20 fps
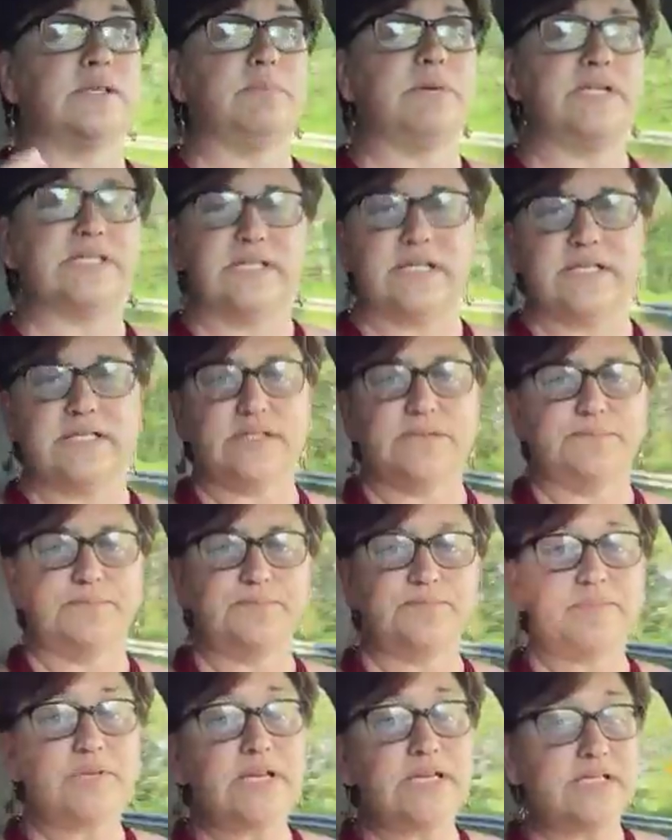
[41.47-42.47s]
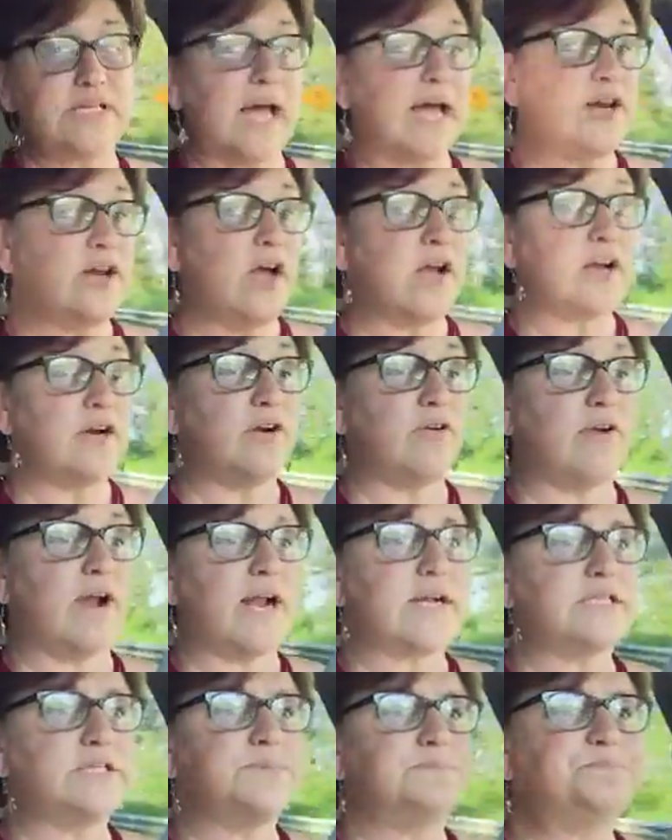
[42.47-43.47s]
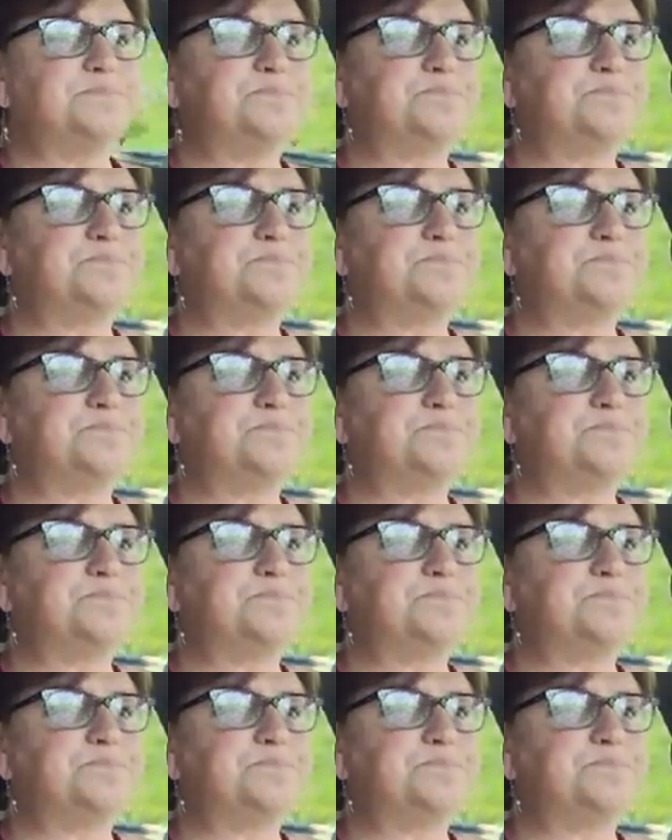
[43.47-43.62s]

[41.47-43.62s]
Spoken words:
the business. Is that not correct?